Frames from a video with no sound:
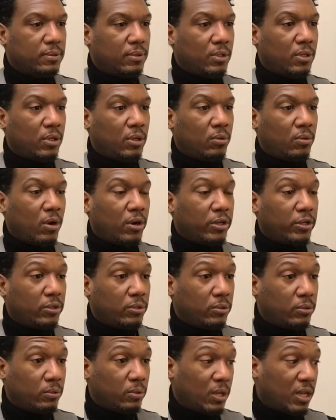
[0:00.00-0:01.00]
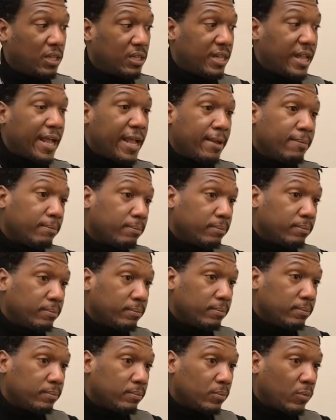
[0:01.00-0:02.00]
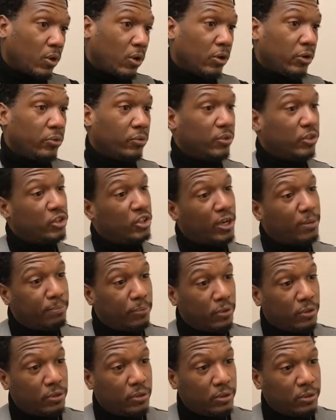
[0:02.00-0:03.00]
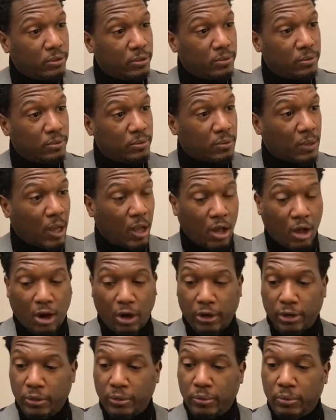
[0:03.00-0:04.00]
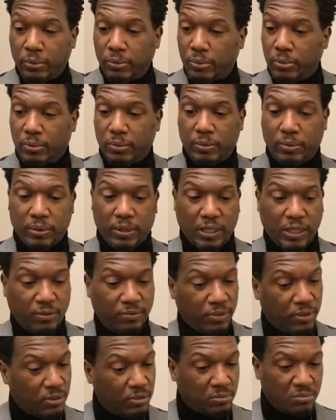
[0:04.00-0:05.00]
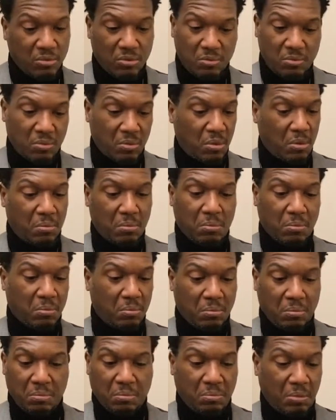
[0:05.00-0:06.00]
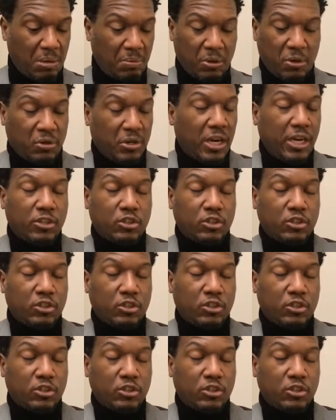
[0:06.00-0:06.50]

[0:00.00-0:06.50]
You know, are you a lamb? Are you a shepherd? Are you even, maybe you're an